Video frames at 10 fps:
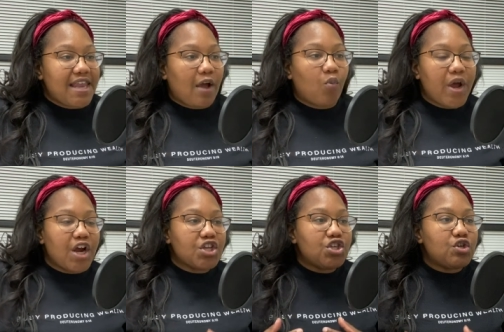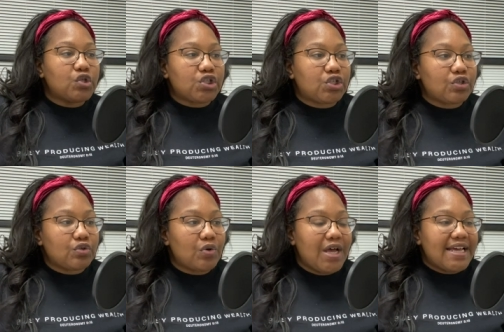Like we're used
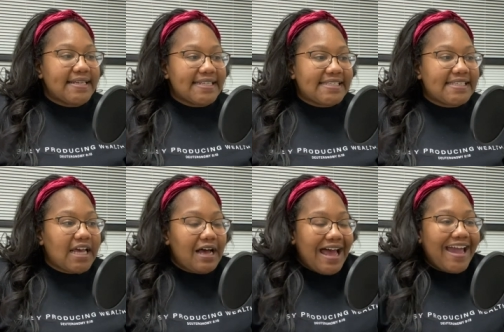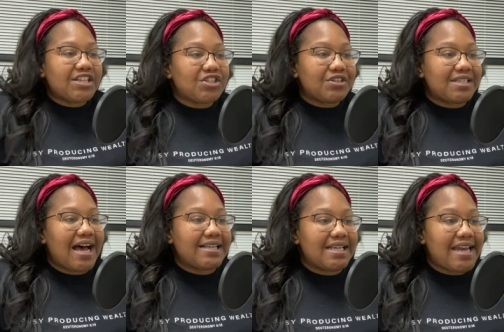to
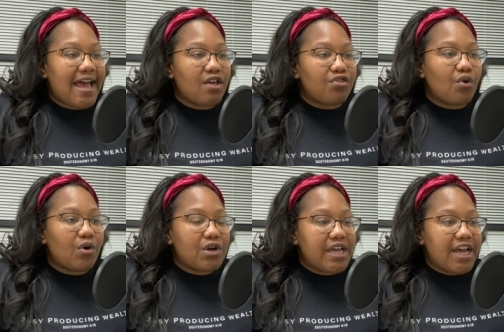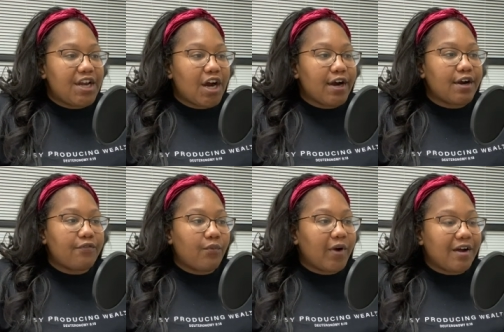exercising that authority in the earth
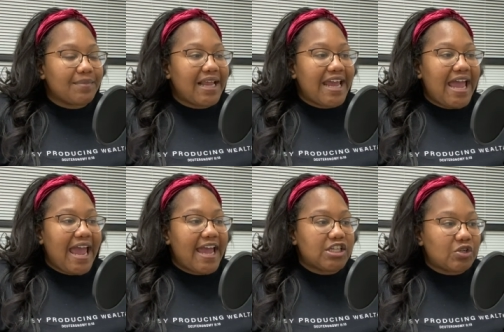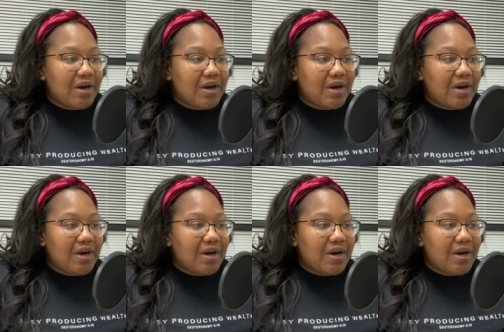realm, laying hands on